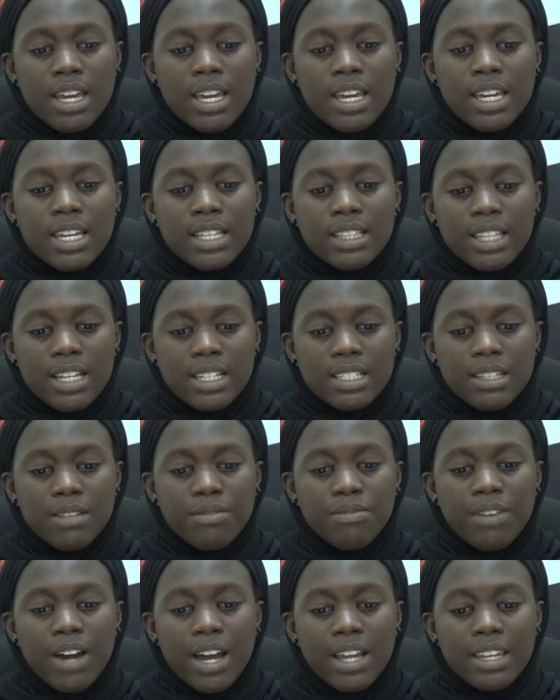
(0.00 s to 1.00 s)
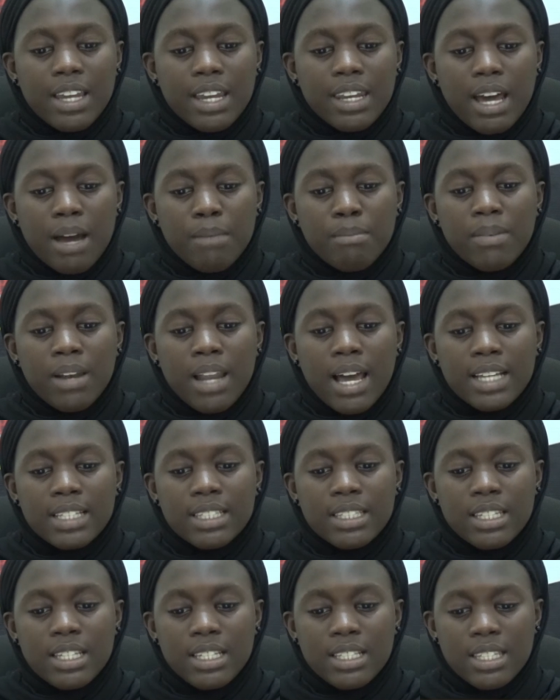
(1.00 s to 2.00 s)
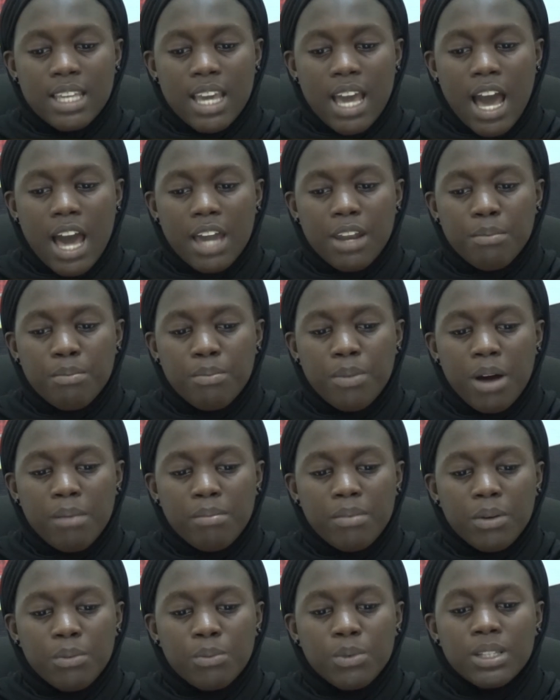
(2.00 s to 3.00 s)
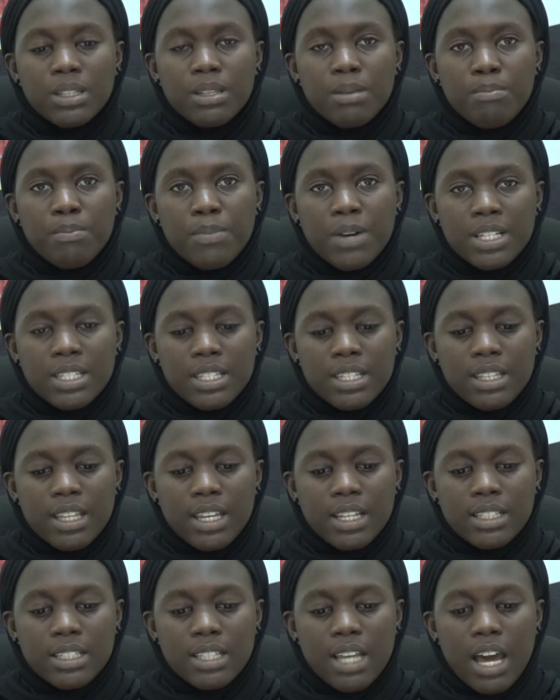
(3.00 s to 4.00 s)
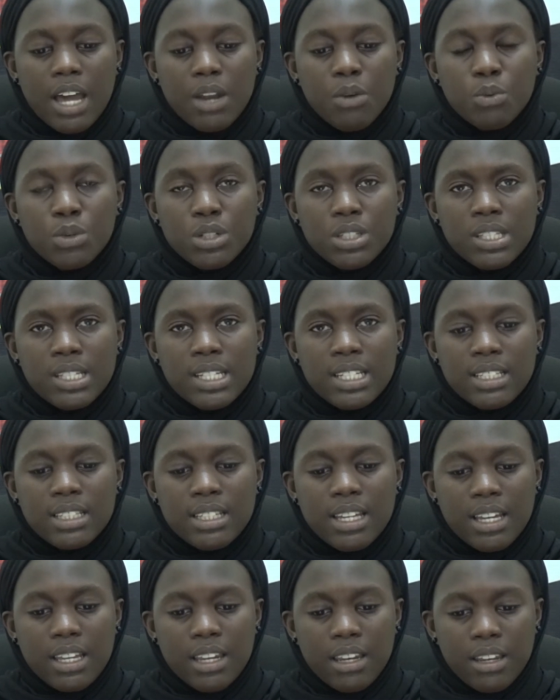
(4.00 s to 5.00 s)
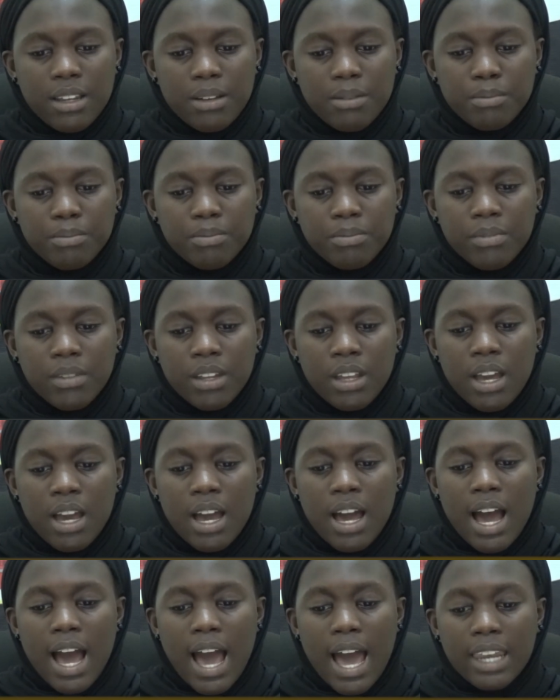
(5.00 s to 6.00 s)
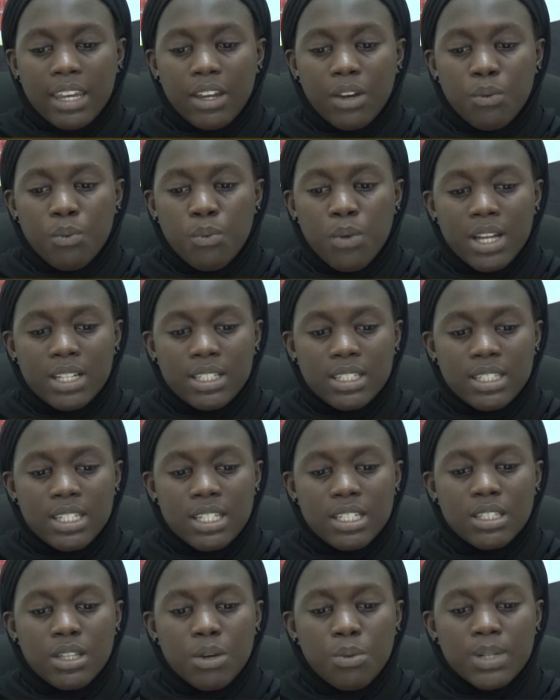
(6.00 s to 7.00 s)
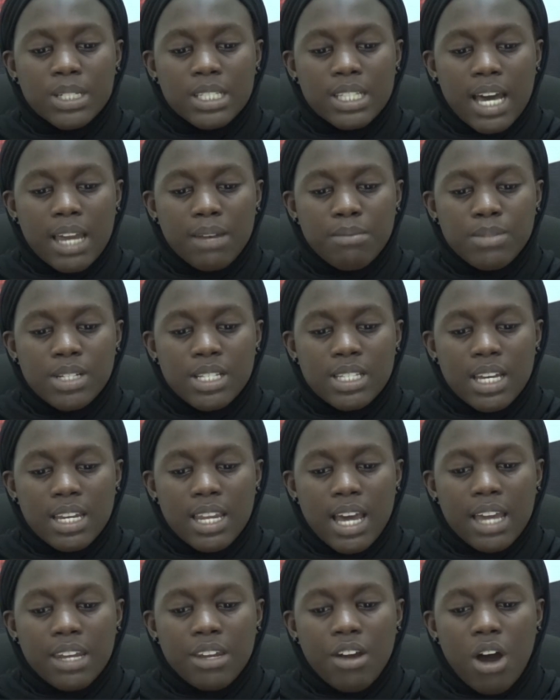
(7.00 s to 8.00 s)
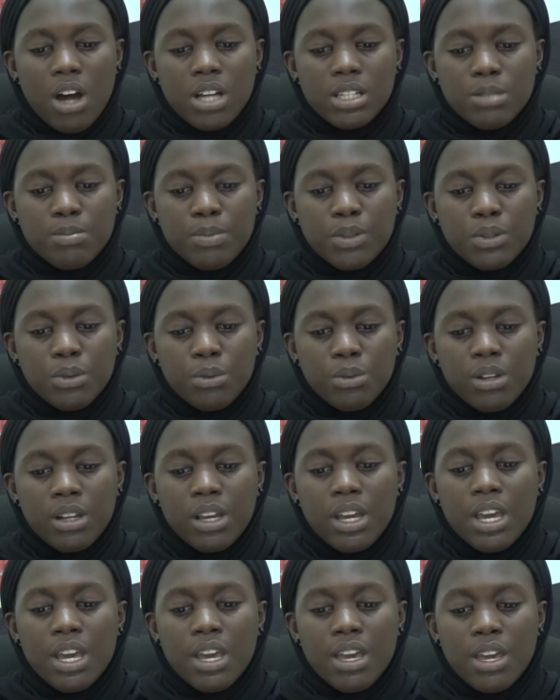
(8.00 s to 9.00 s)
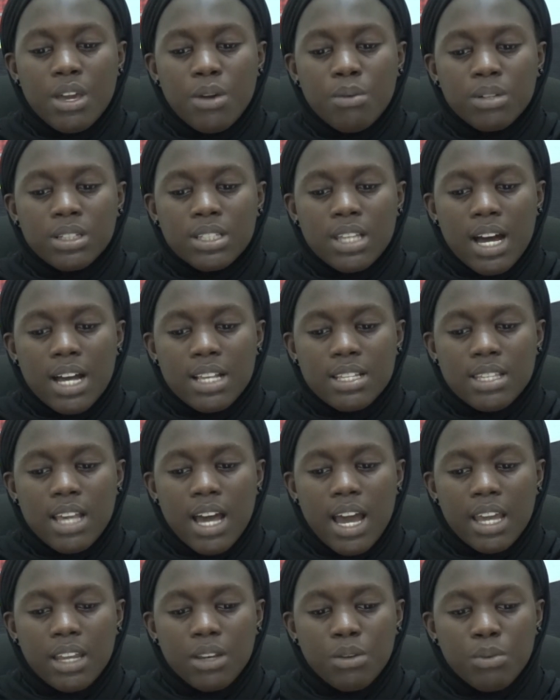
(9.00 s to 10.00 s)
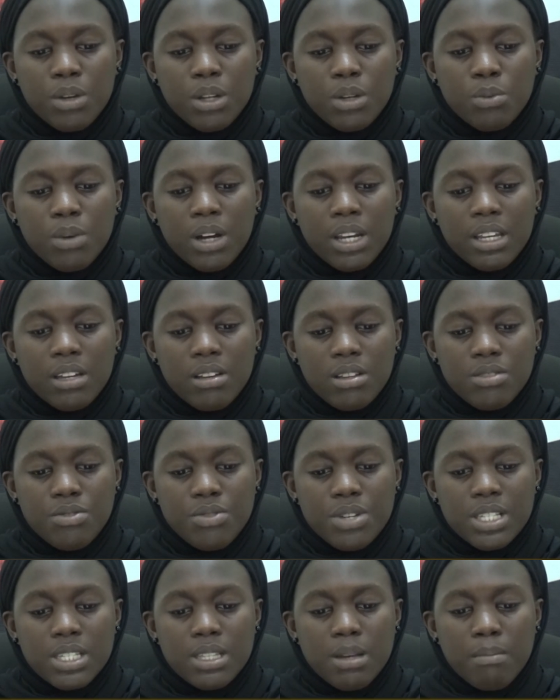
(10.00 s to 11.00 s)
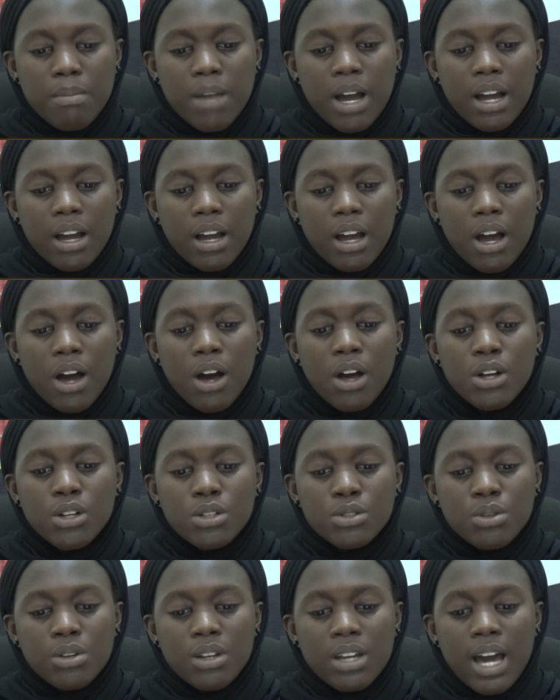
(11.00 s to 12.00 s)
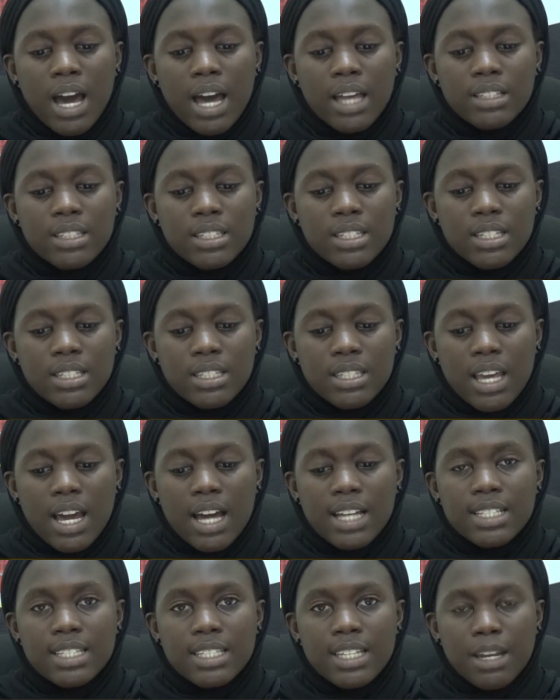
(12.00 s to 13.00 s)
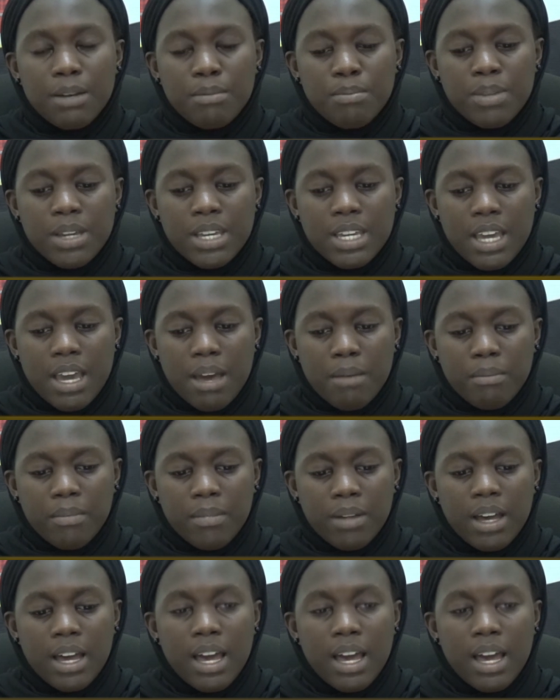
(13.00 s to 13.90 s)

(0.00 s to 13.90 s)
He testified that Ablai Cisse had a problem with the president and was detained. Adding, when Cisse was admitted at the hospital, he was assigned with one Idrissa Manga to guard Cisse at 10 p.m.,